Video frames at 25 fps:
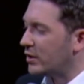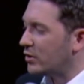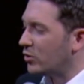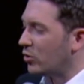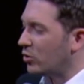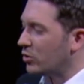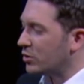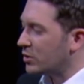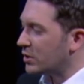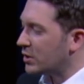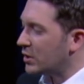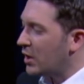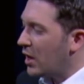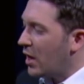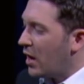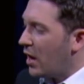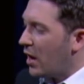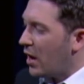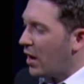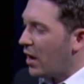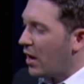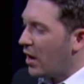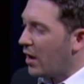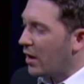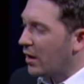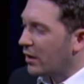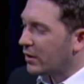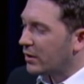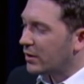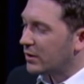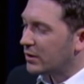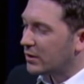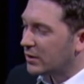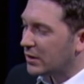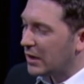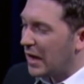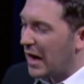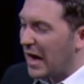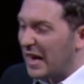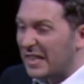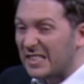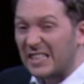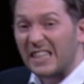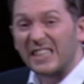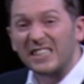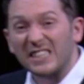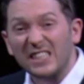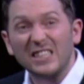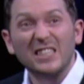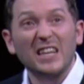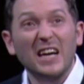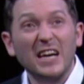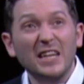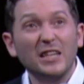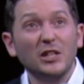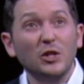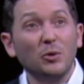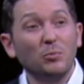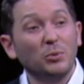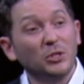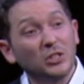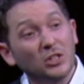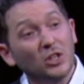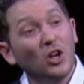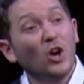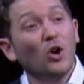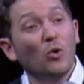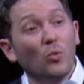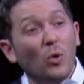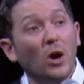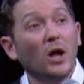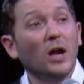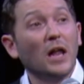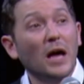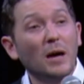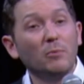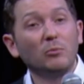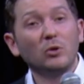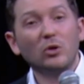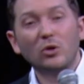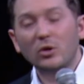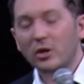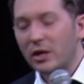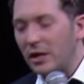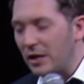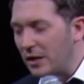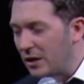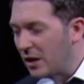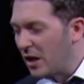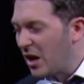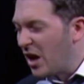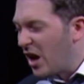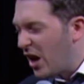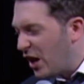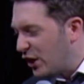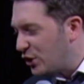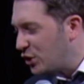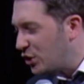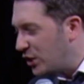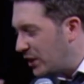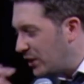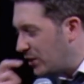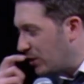doors because I tend to tidy up as I go while I'm cooking, and she